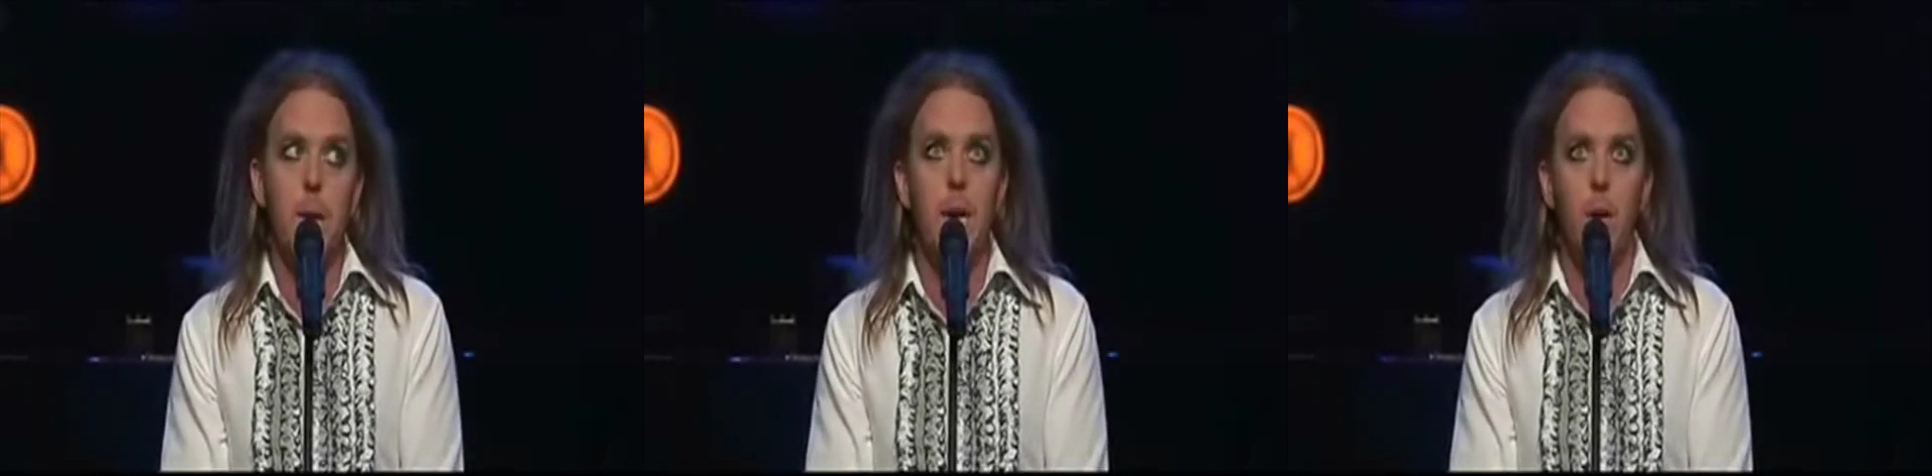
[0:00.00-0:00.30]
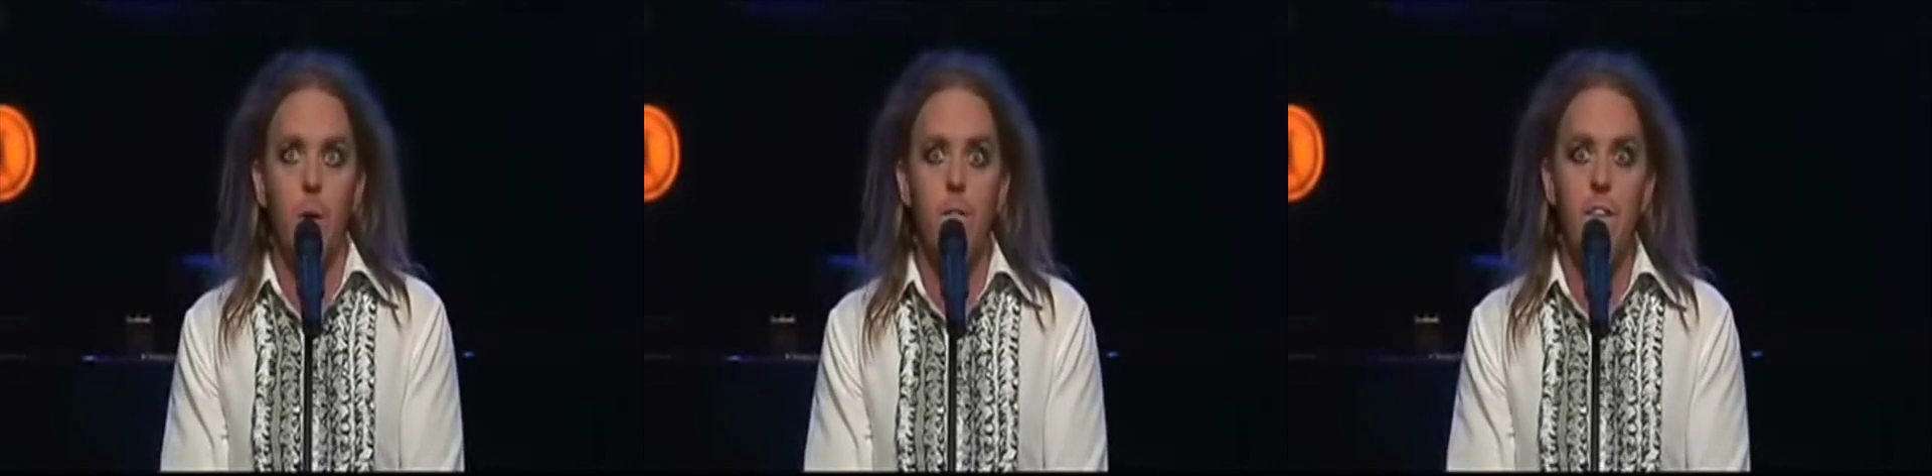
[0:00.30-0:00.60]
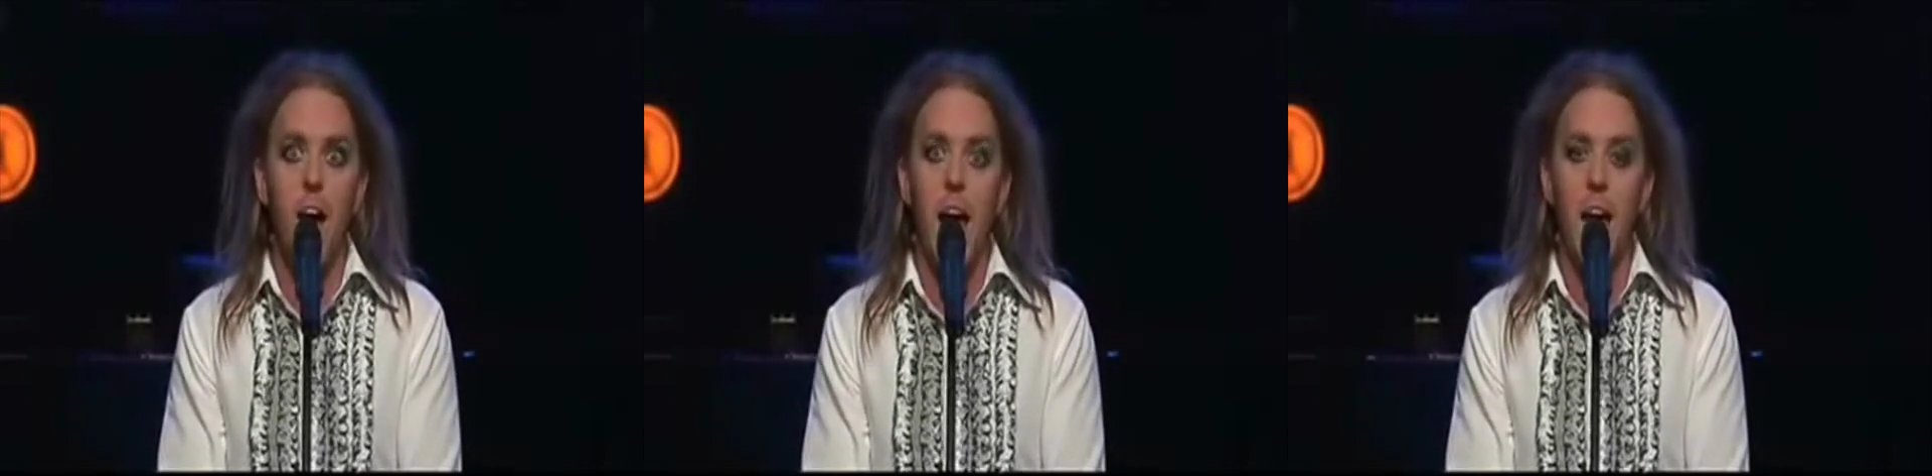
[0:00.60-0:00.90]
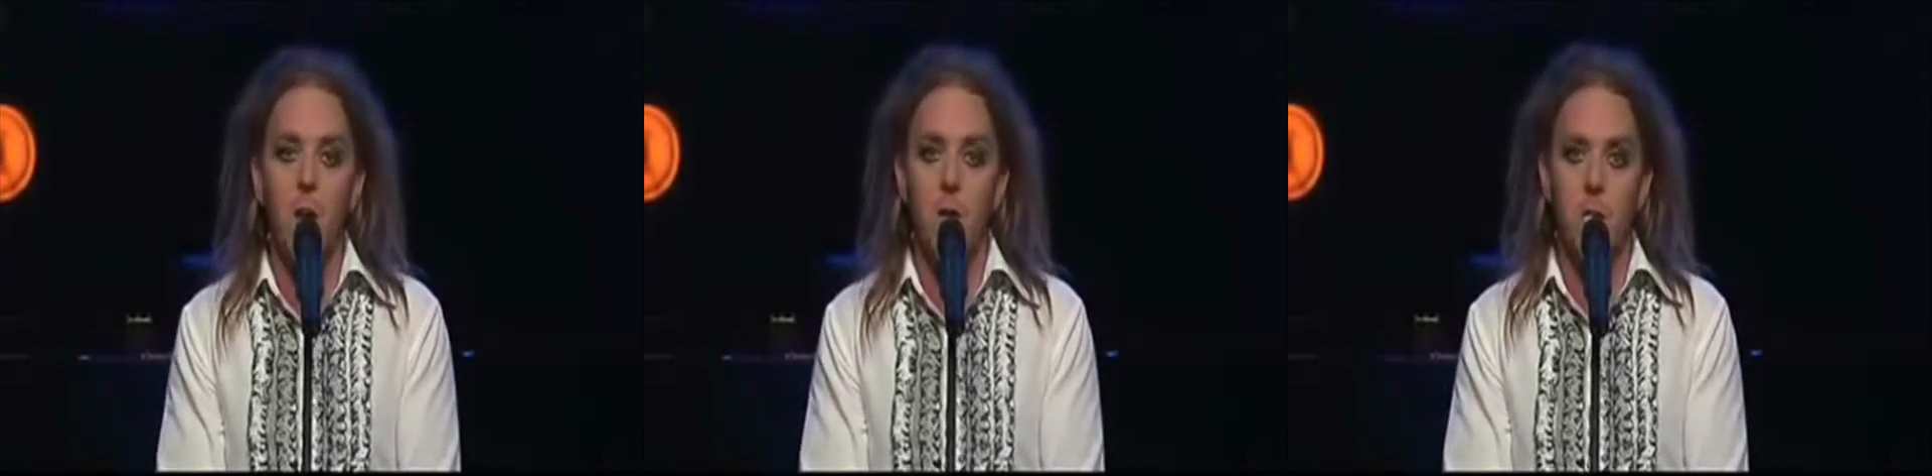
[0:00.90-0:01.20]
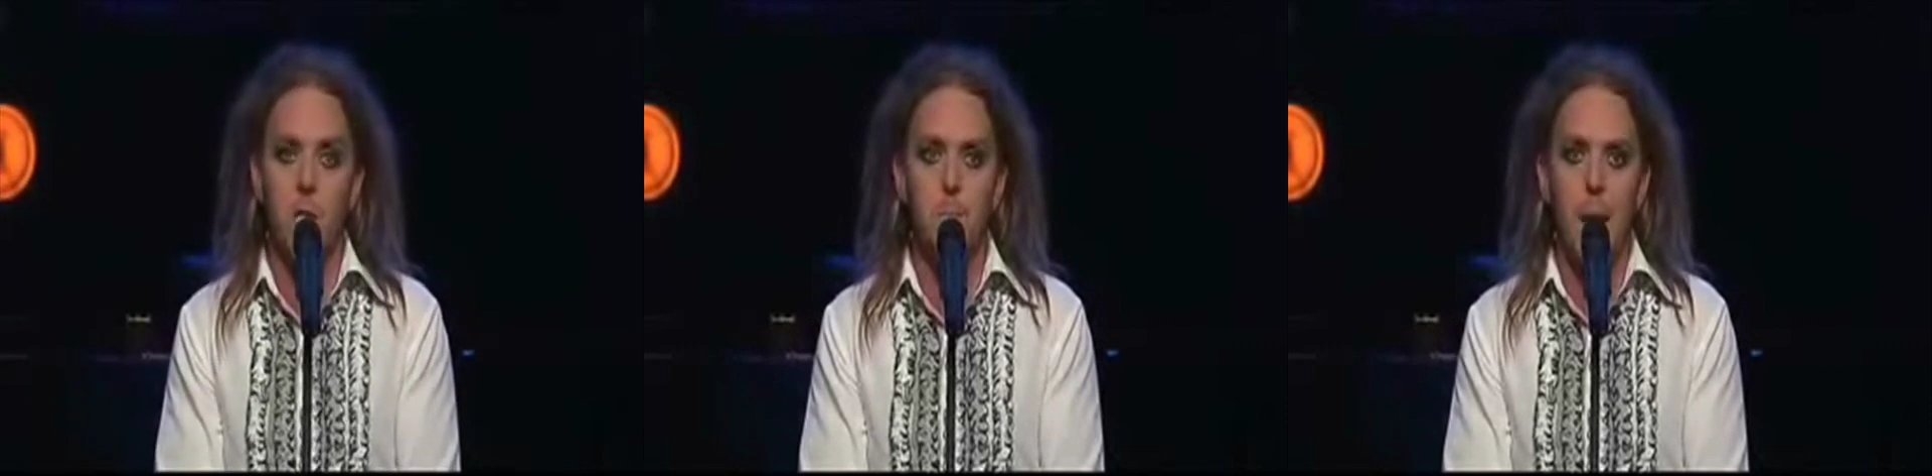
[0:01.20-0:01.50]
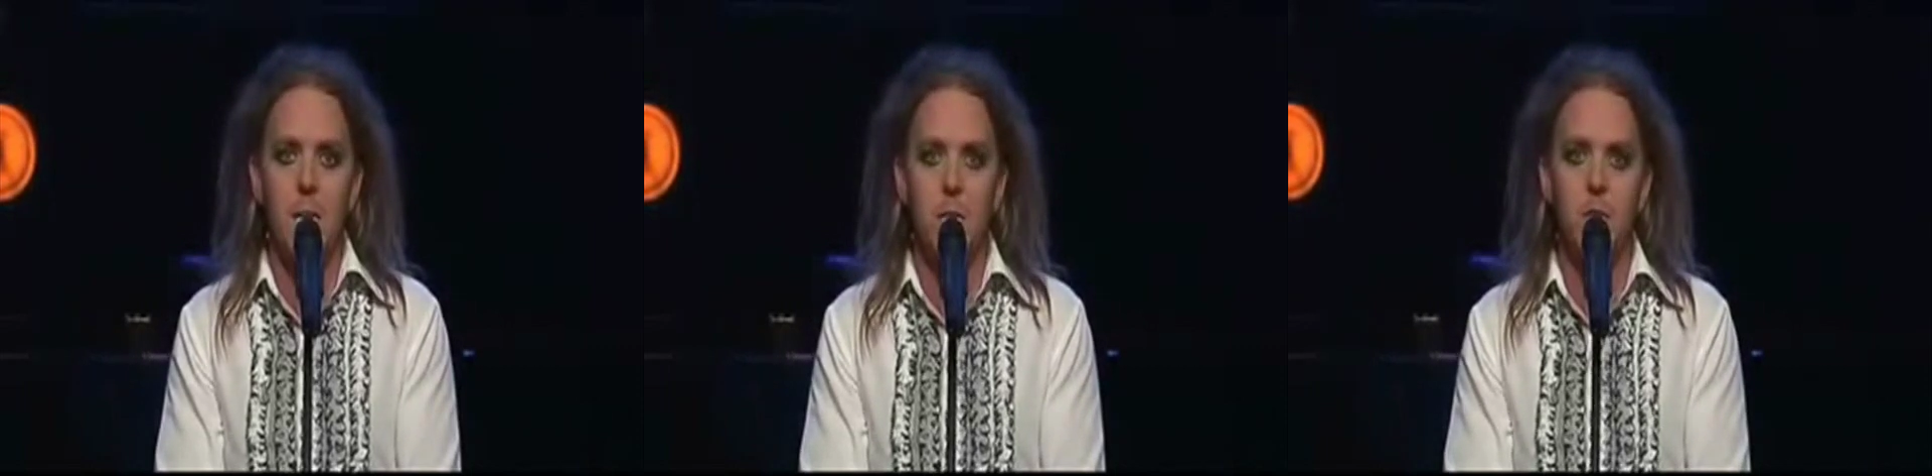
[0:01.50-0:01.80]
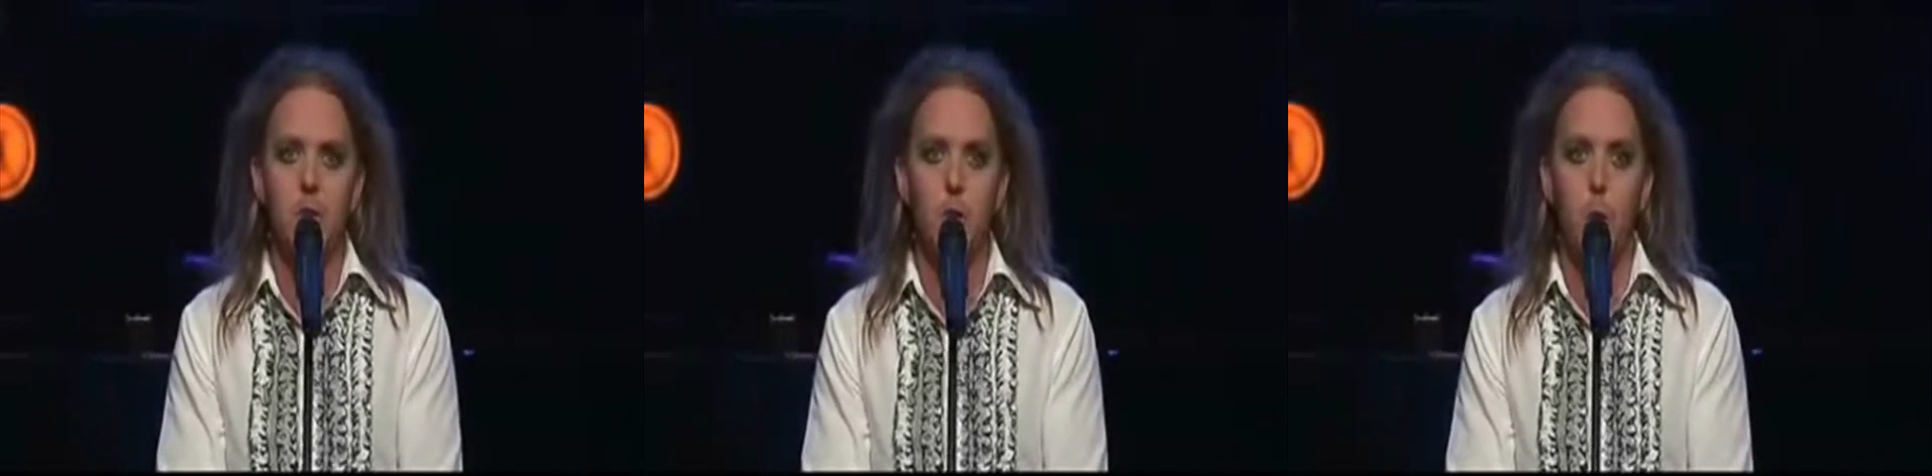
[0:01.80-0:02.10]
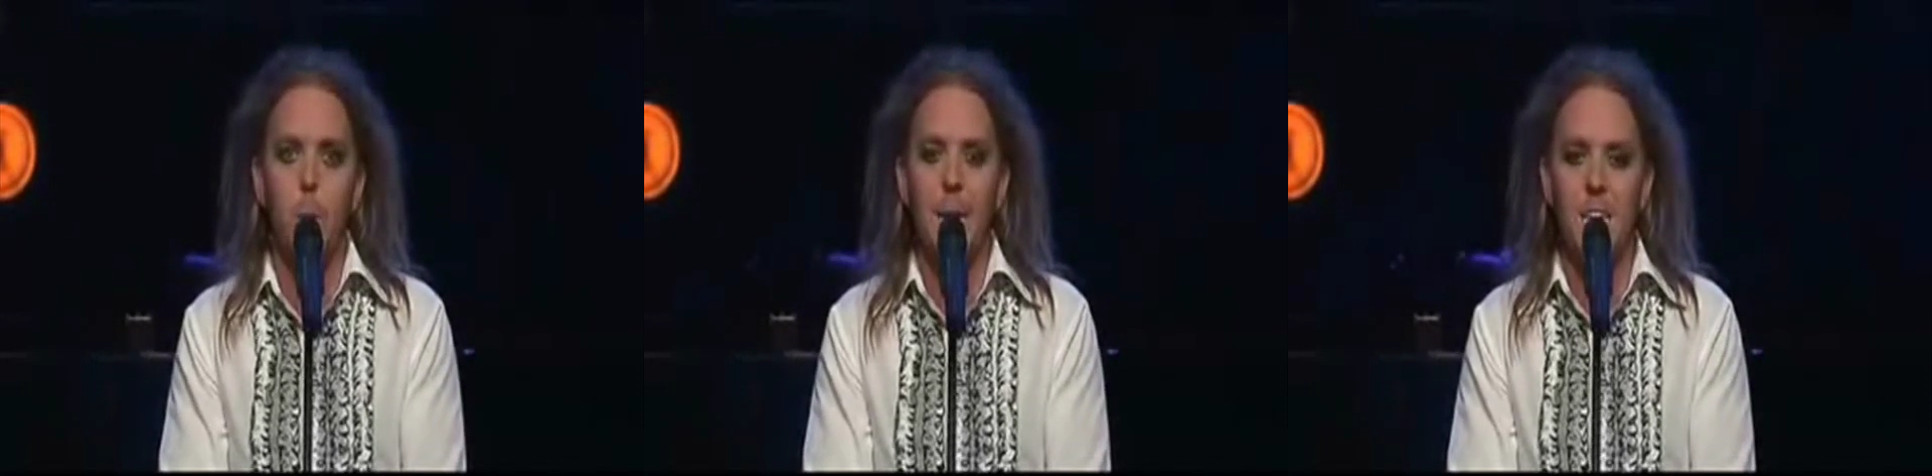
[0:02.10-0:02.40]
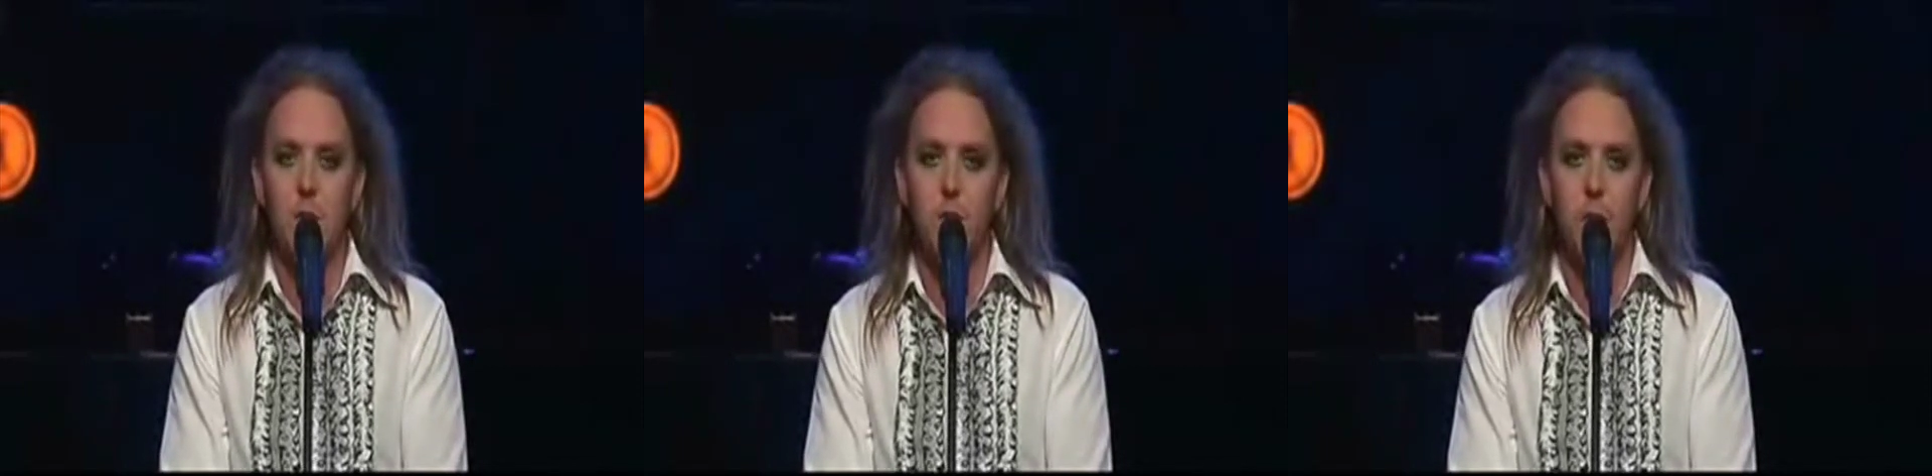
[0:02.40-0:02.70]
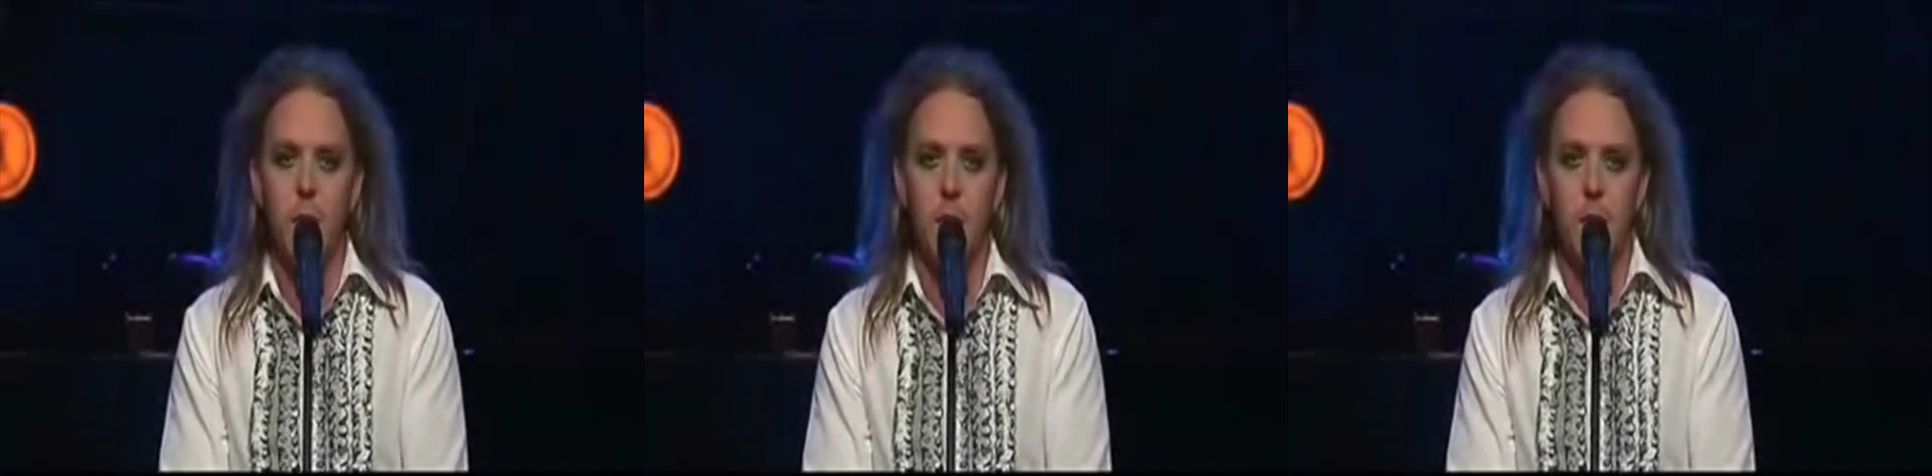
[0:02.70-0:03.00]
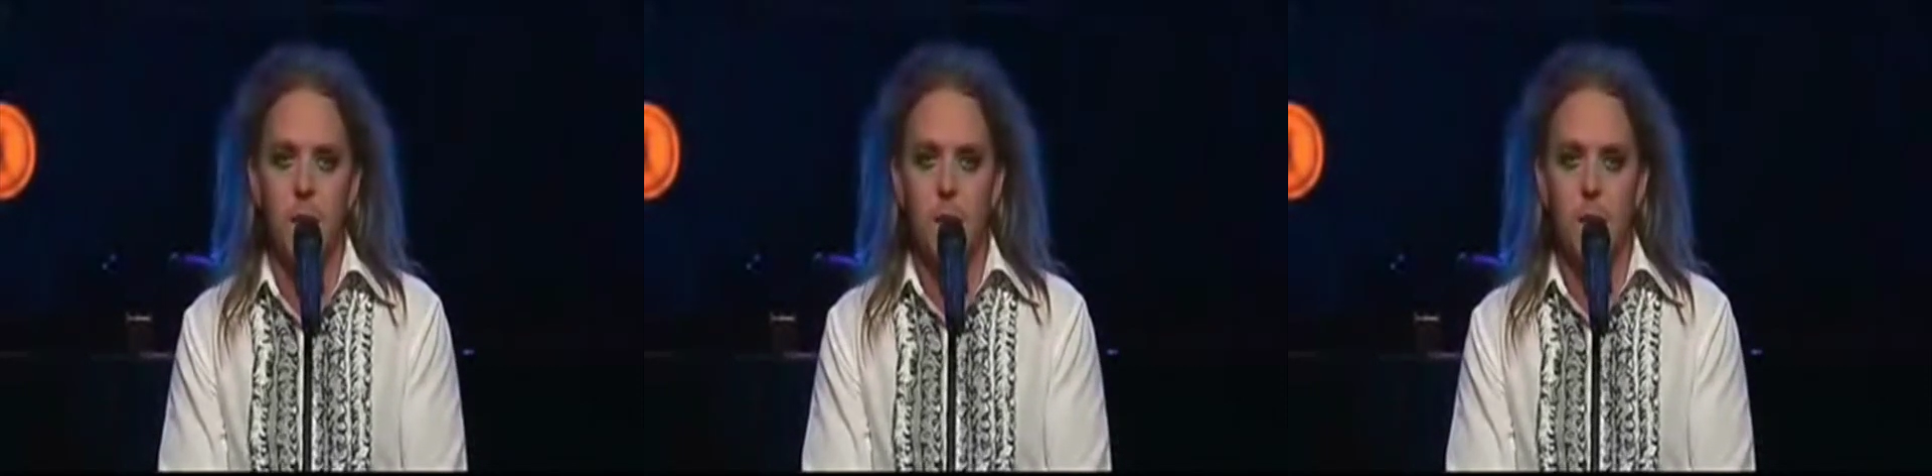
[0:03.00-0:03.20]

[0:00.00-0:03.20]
pig or a vine or a sponge or bigotry